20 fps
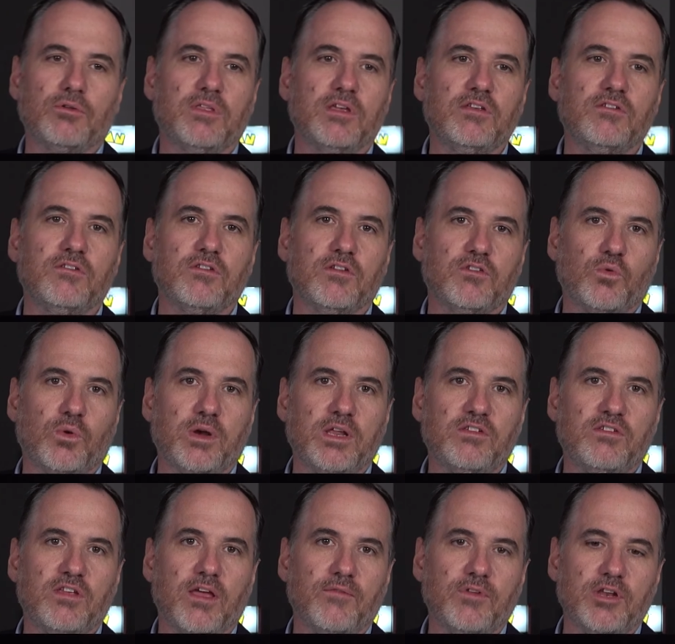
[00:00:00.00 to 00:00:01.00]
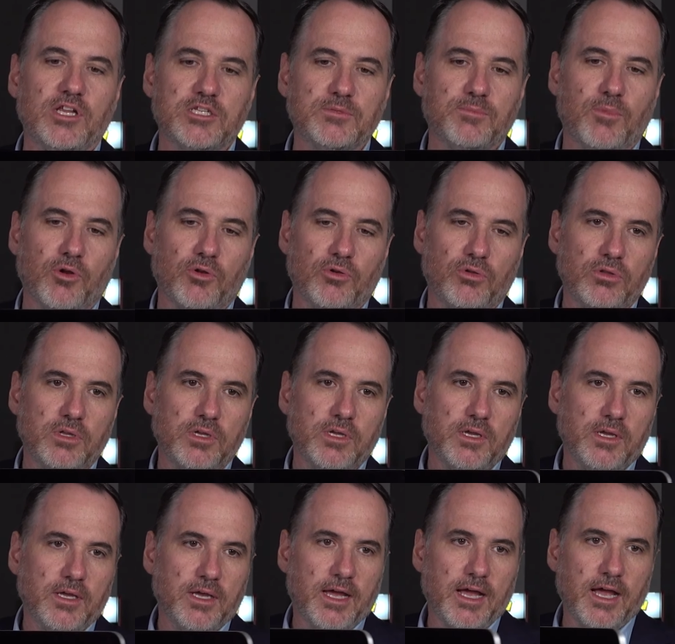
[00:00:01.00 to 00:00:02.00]
This is a 27-inch model.
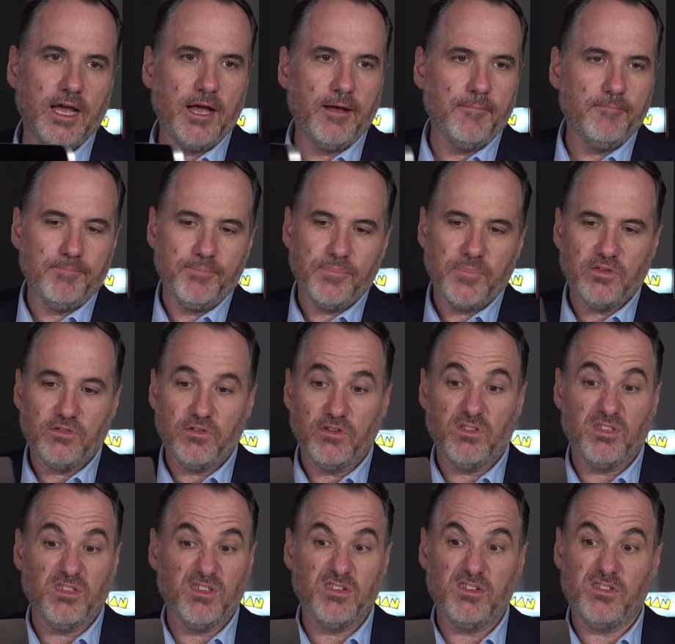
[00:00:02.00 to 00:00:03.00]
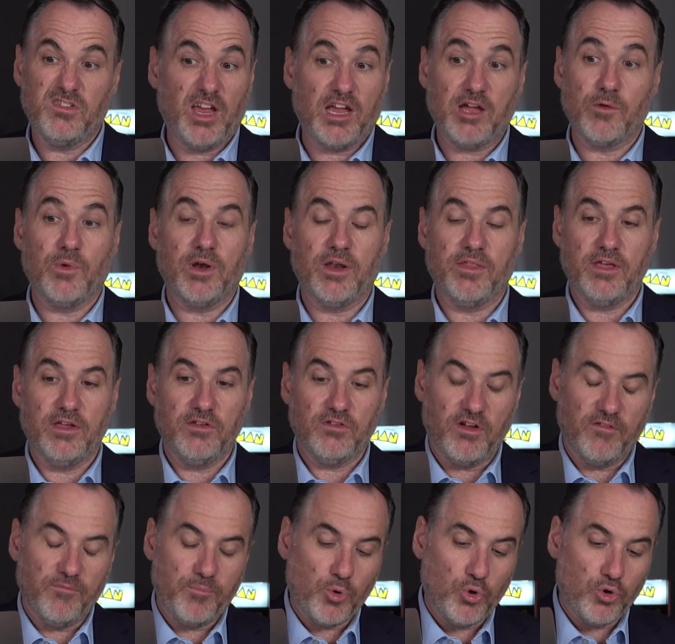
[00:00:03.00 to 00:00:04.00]
This is the second one of these
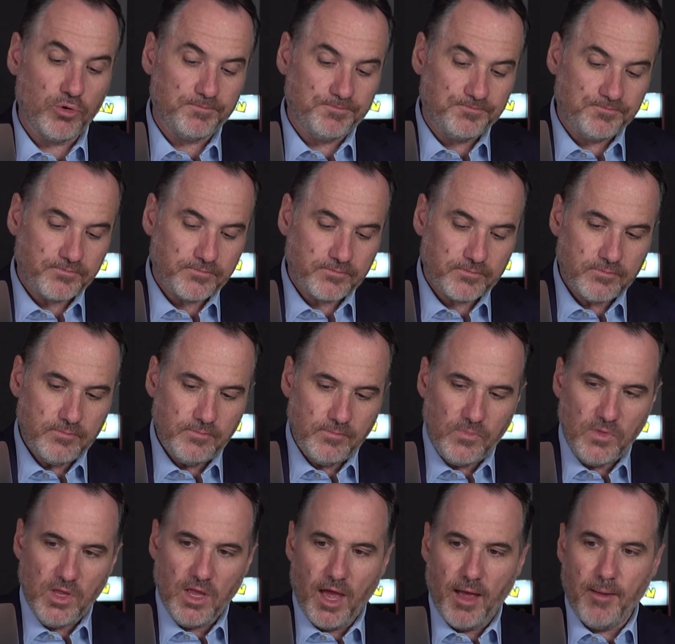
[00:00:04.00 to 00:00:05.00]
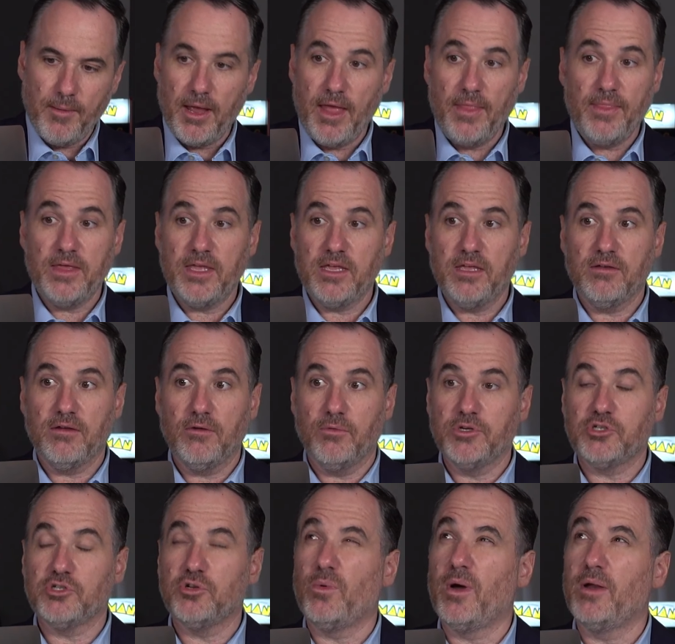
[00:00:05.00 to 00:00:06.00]
I've bought. And the
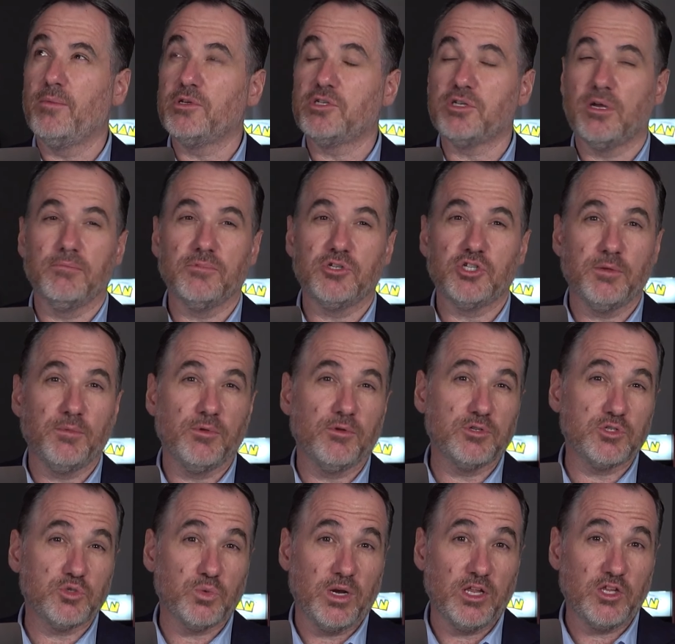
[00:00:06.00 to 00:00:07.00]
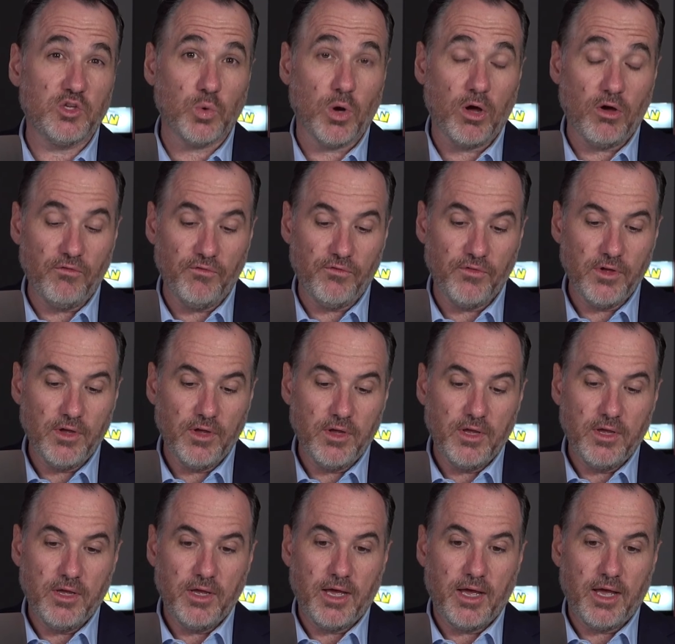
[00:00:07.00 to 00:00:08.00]
original one, which I'm assuming was 2012,
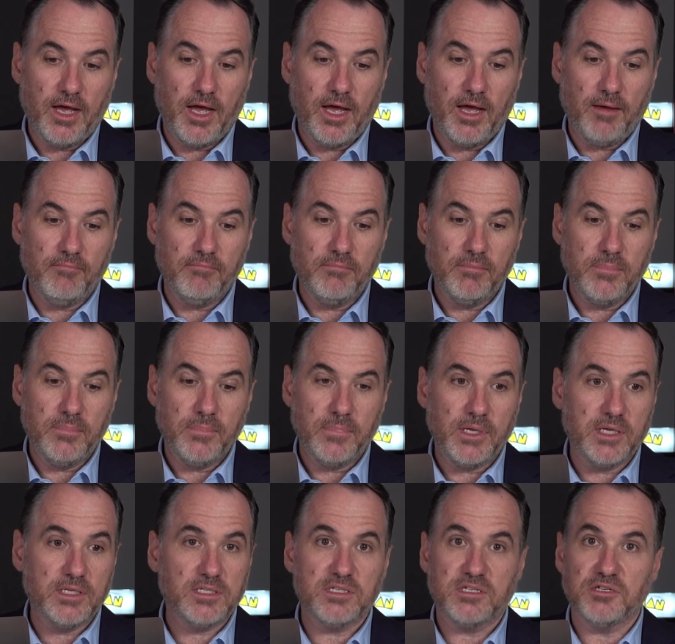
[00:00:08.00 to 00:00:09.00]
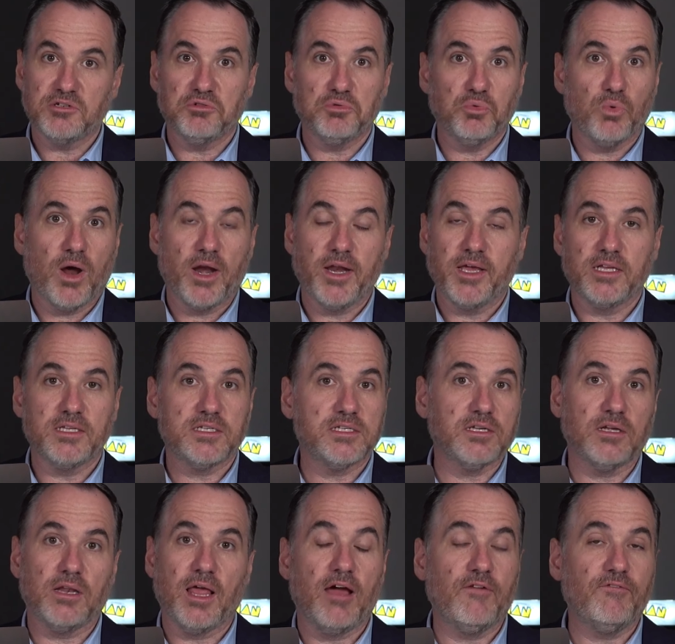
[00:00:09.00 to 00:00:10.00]
it's still running. It's
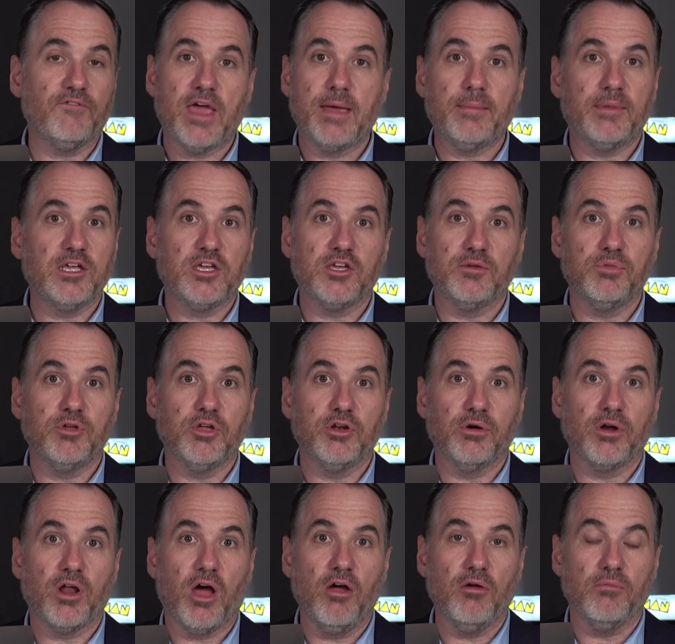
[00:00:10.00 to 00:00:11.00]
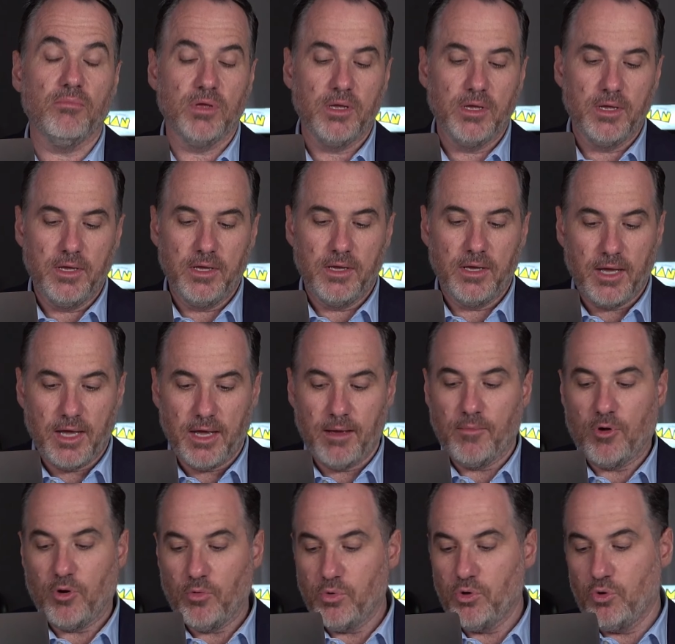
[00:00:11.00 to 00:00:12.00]
still our family computer at home.
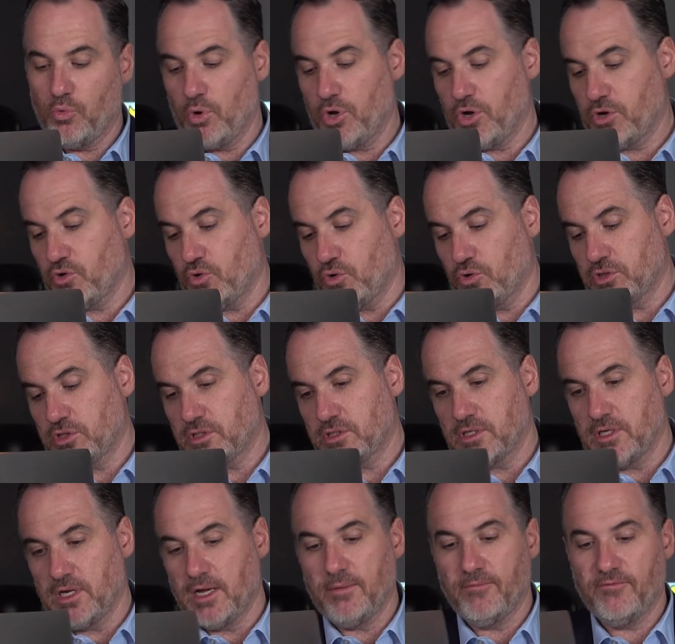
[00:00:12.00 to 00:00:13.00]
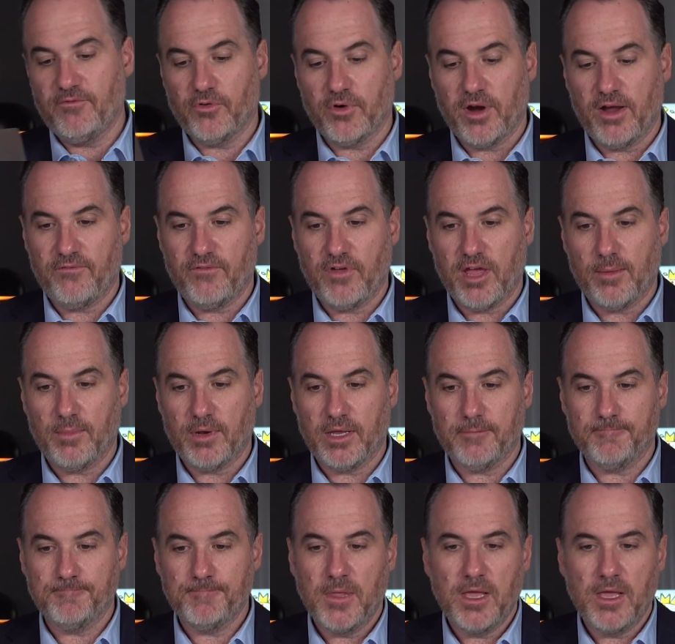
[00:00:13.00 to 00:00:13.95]
A real workhorse for our family.